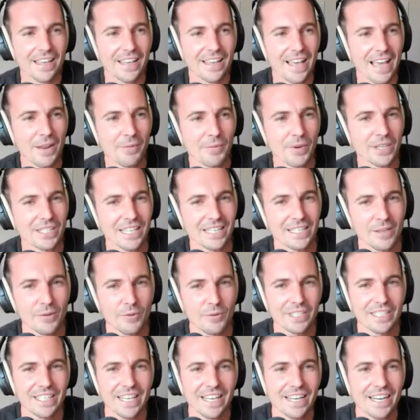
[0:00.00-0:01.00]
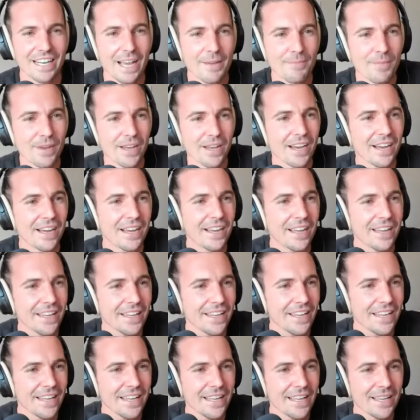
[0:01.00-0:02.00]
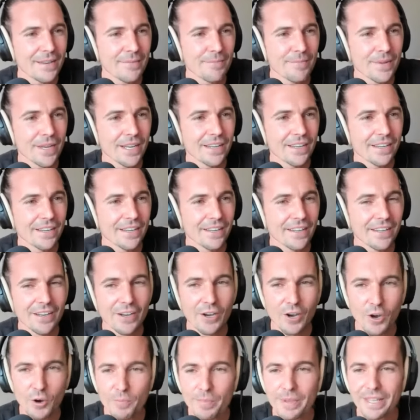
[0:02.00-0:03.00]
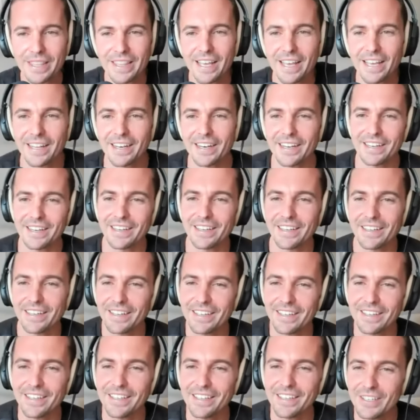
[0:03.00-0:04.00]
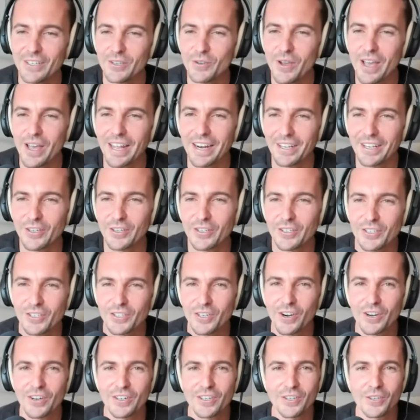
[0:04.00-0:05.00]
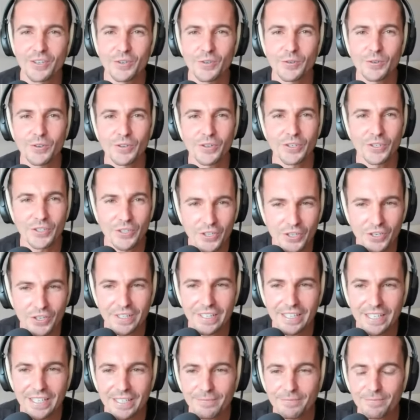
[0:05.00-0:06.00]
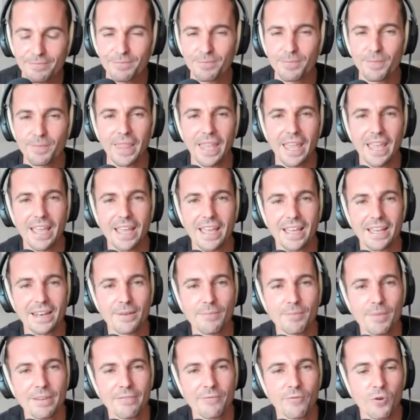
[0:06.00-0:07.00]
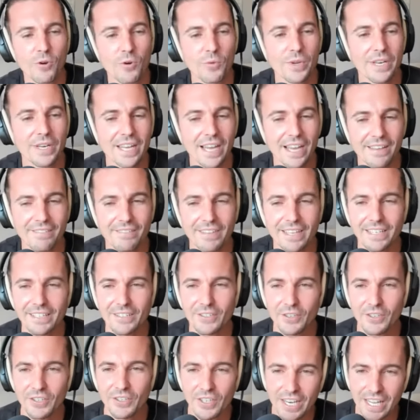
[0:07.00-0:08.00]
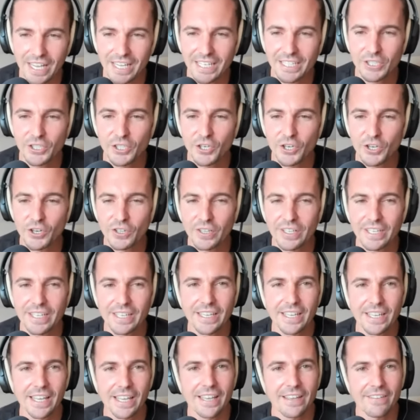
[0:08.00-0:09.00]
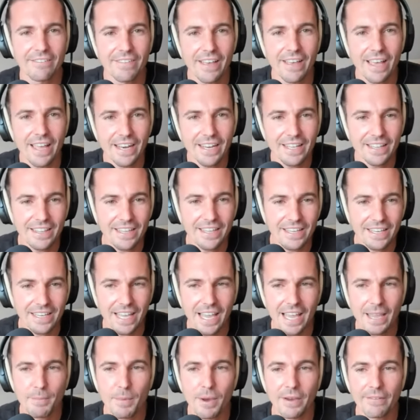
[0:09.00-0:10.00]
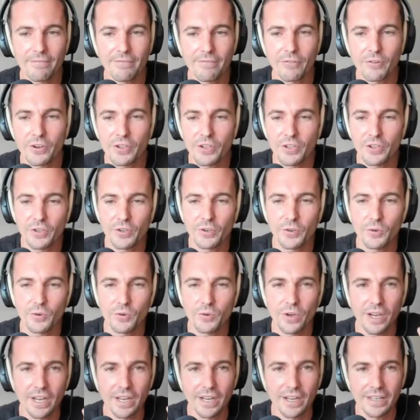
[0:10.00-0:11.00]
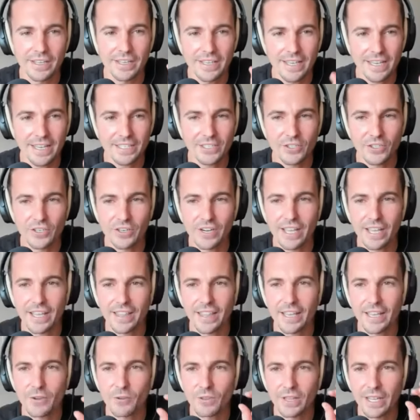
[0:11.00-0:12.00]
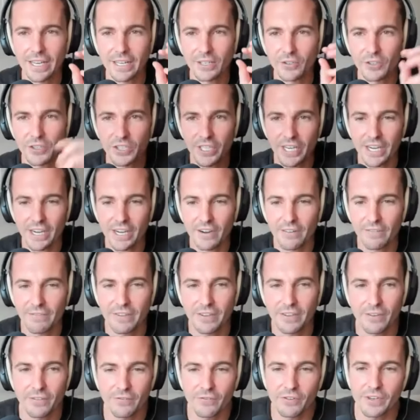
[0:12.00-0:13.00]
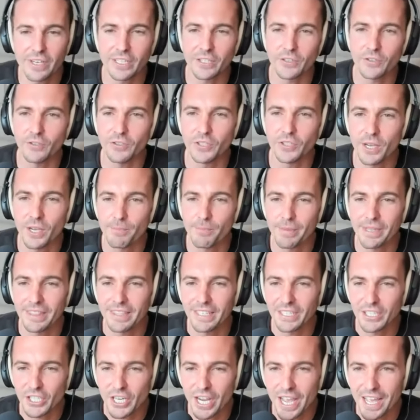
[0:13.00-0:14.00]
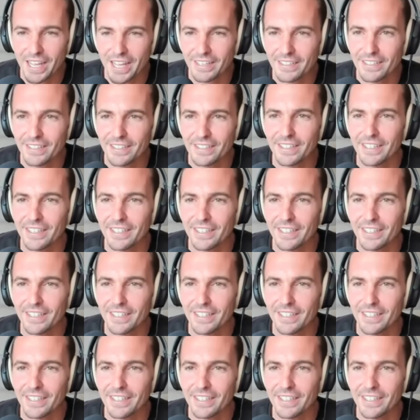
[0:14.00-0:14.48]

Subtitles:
Anyways, as I was saying, I am hoping that you had a good start to your journaling. And before we dive into today's journaling, if anything came up for you yesterday that you'd like to share, feel free to jump in the chat